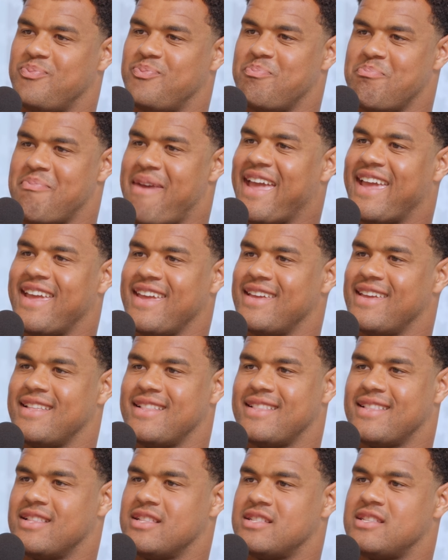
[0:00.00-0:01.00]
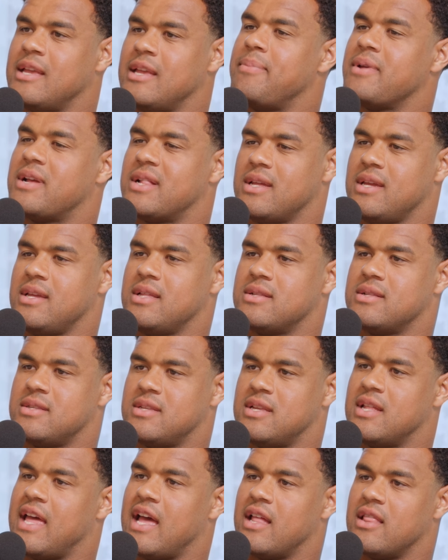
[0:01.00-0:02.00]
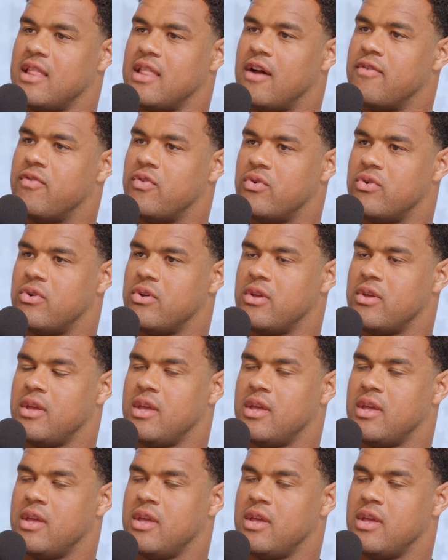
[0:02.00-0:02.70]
make it typically to that yeah. level.